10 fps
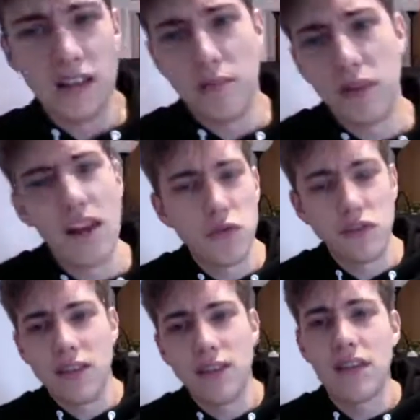but that was
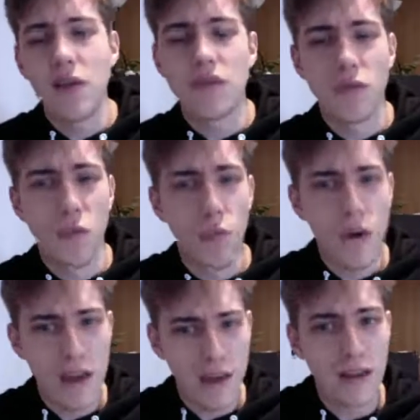a
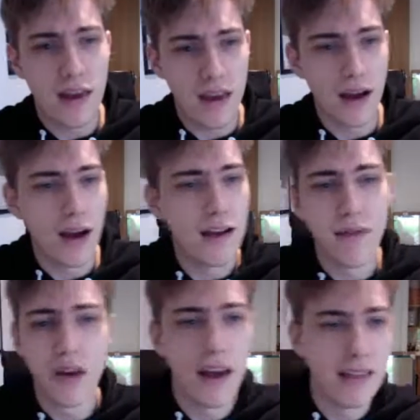weird kit. I never
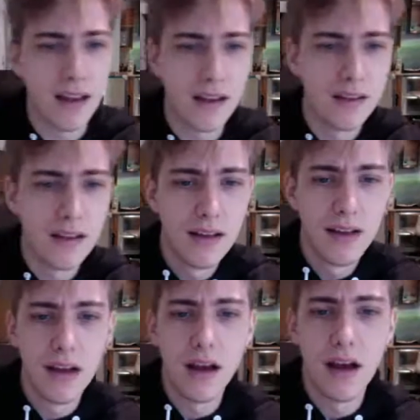liked that.
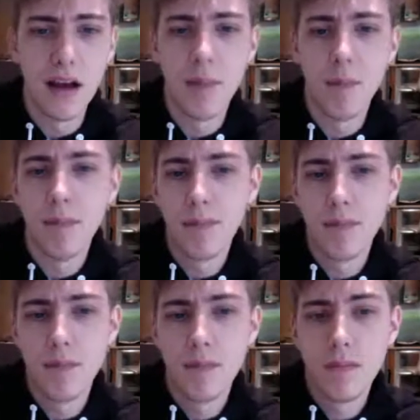And
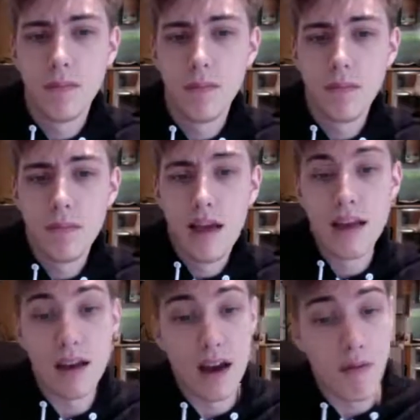
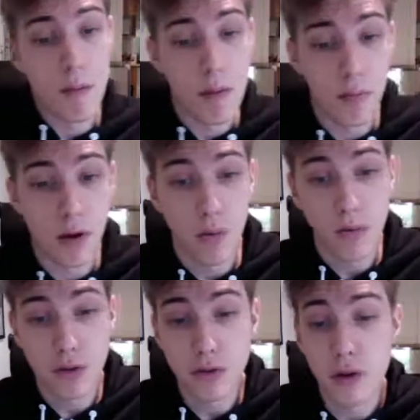then I remember
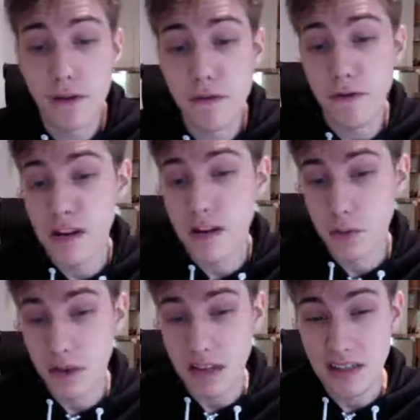the 2015,
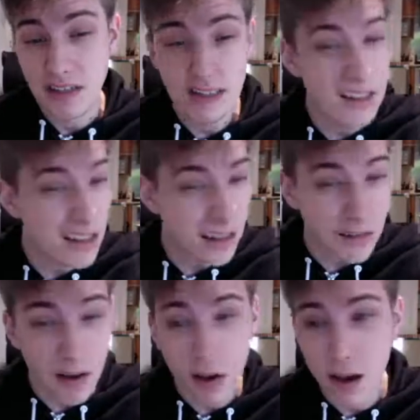2016
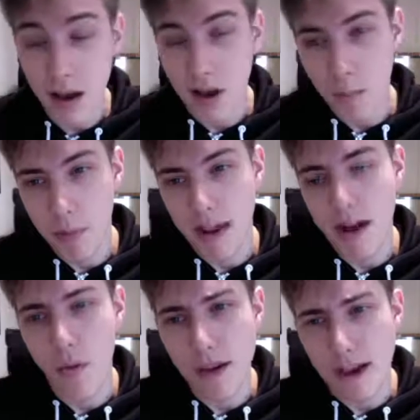a black
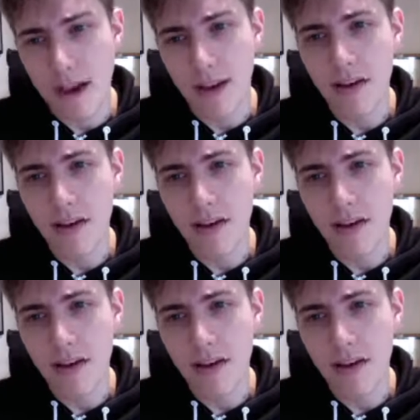away kit.